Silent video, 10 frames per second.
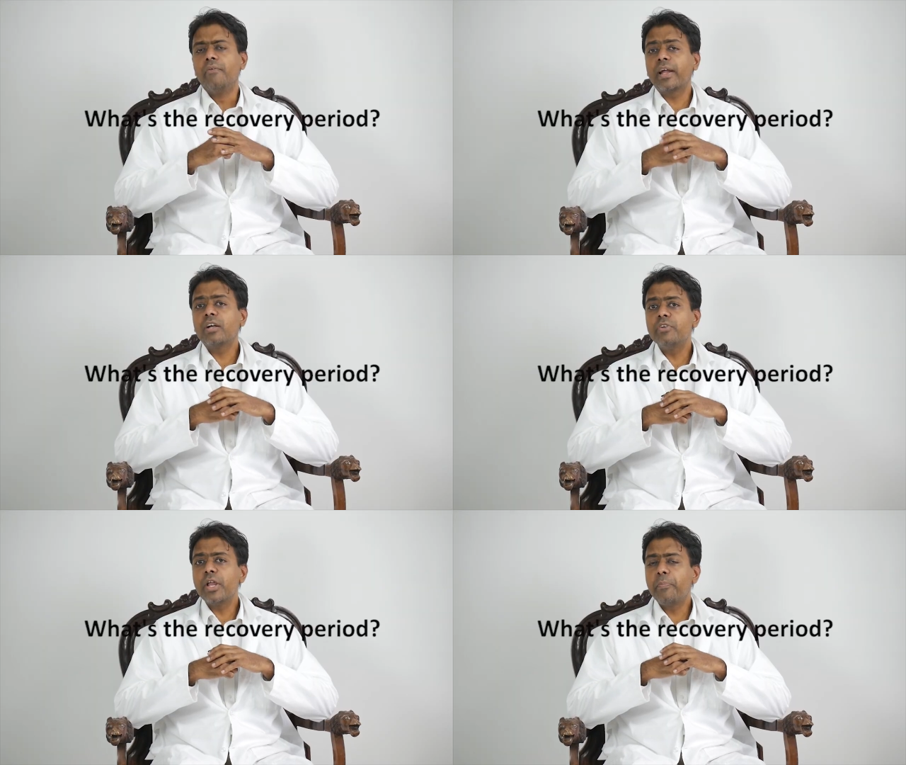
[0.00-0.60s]

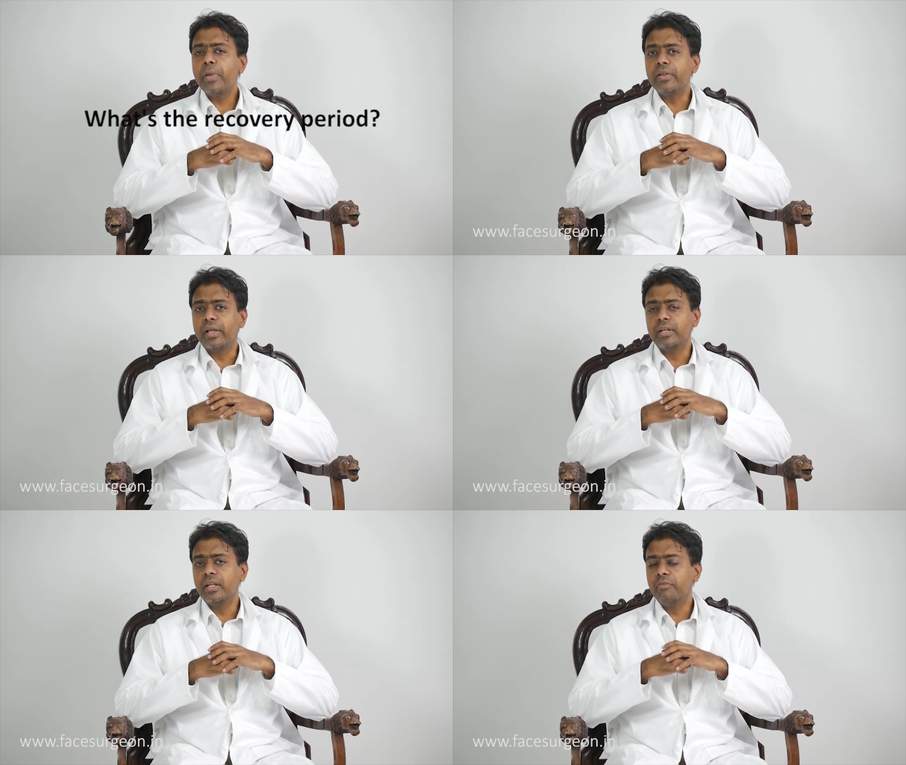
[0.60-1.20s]
Recovery
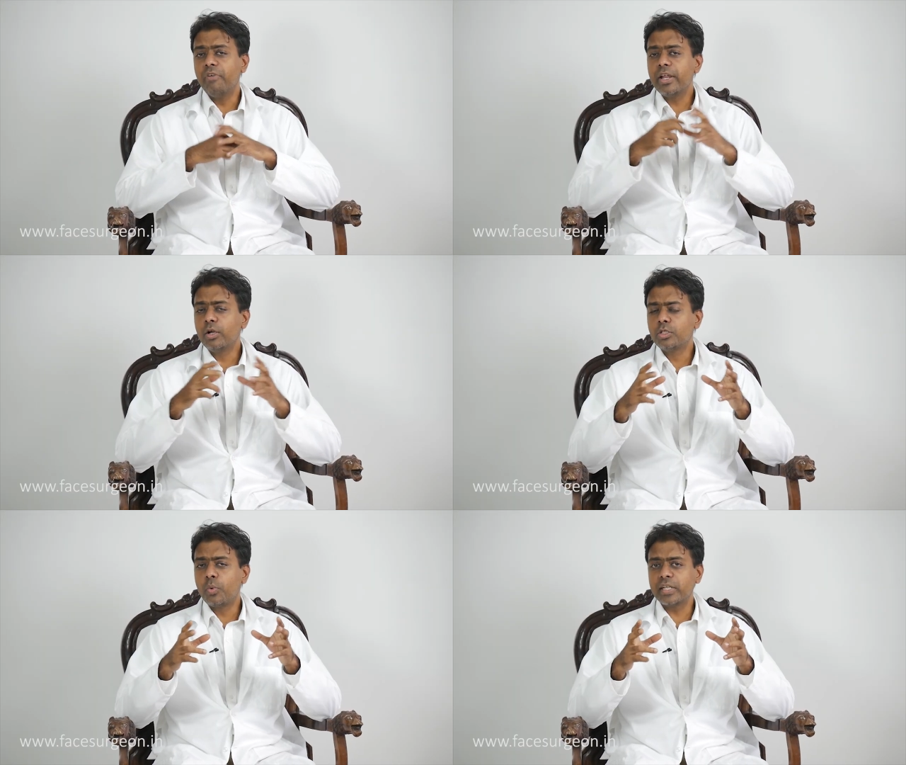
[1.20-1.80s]
period, very
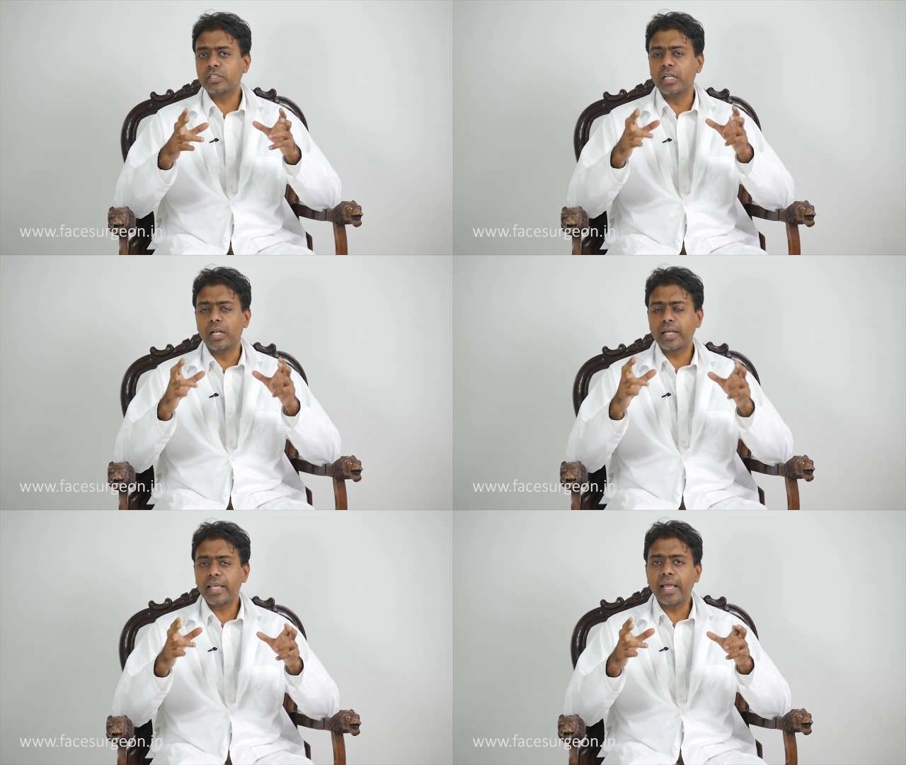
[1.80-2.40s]
good
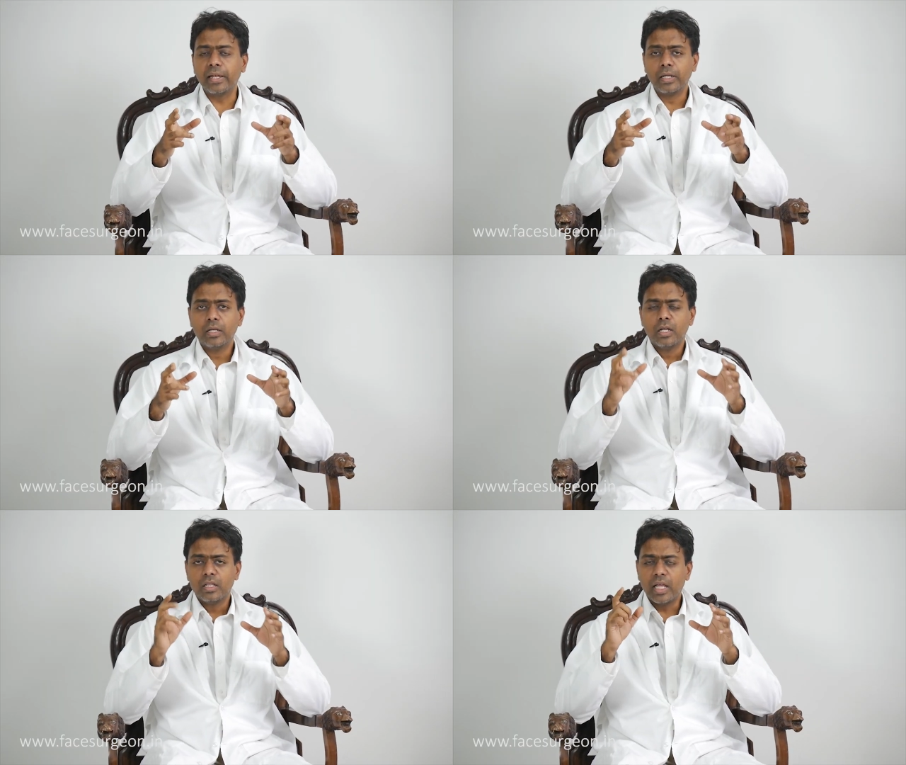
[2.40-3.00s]
question.
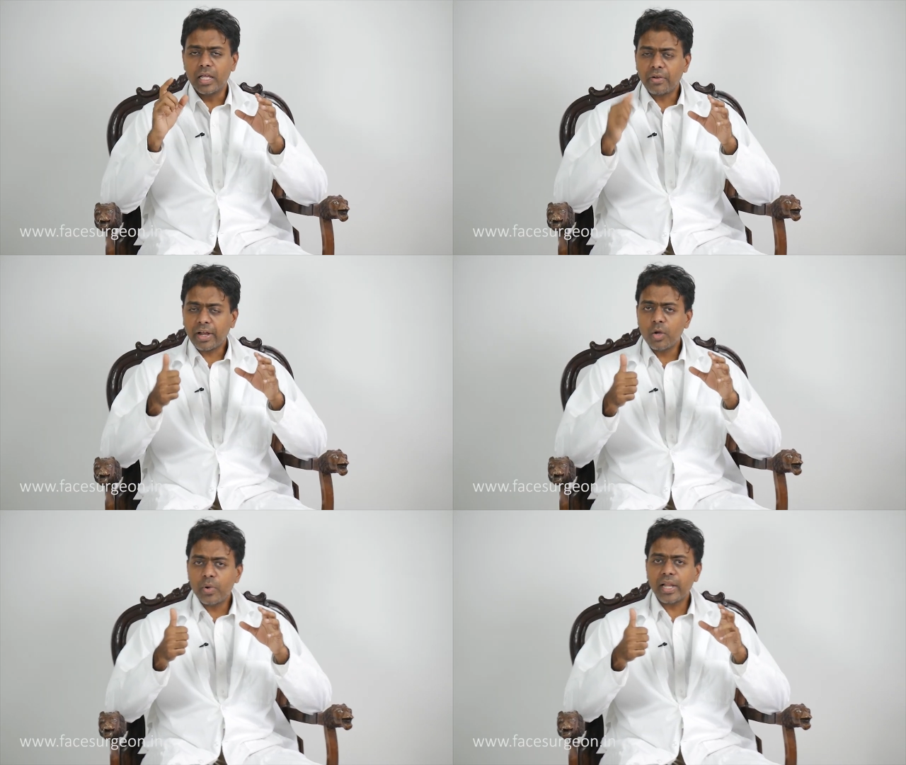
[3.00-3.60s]
Again, the
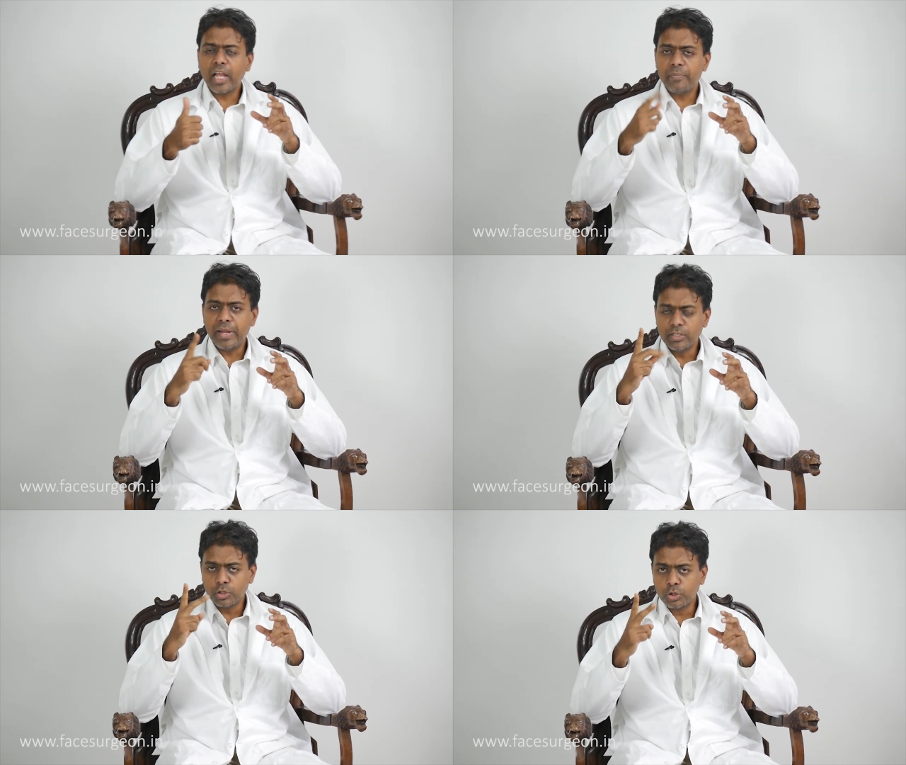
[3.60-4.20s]
recovery can
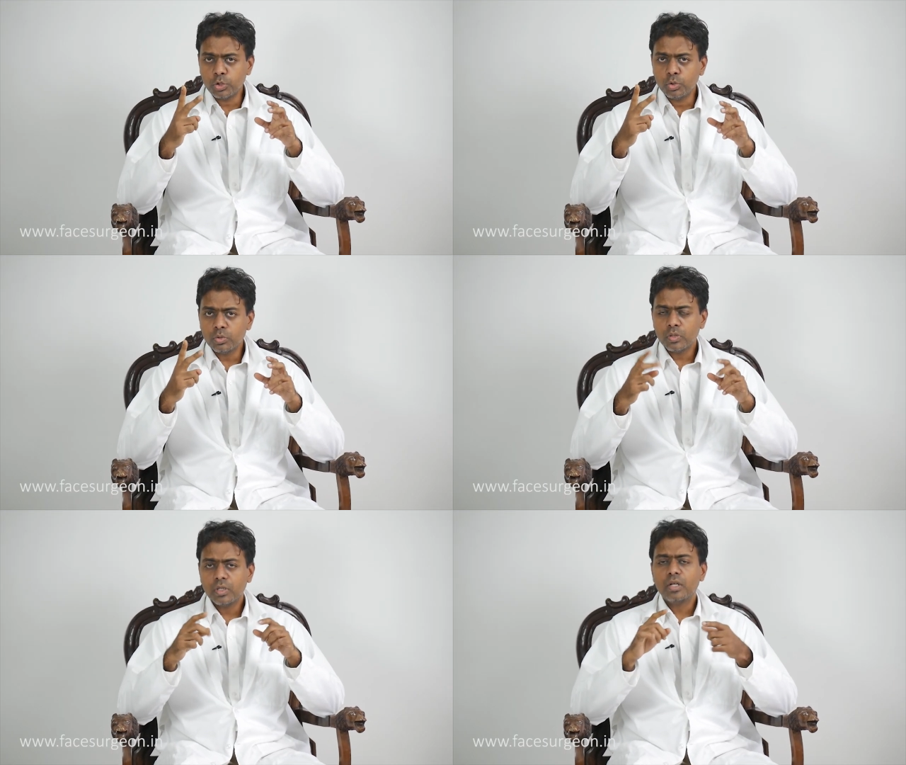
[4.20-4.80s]
be into
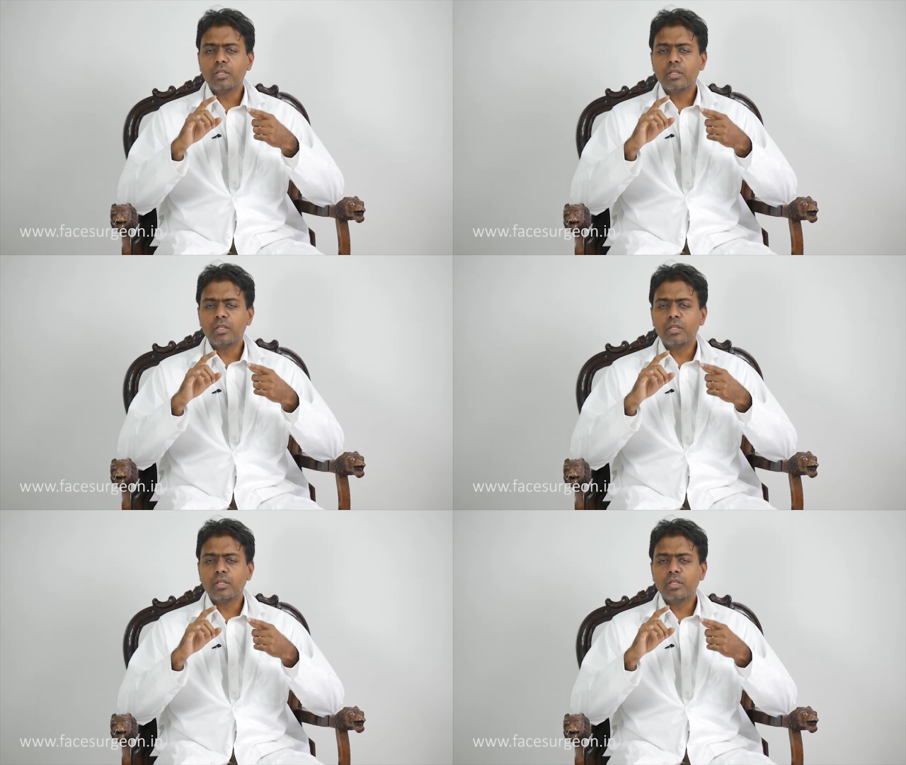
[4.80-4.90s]
two.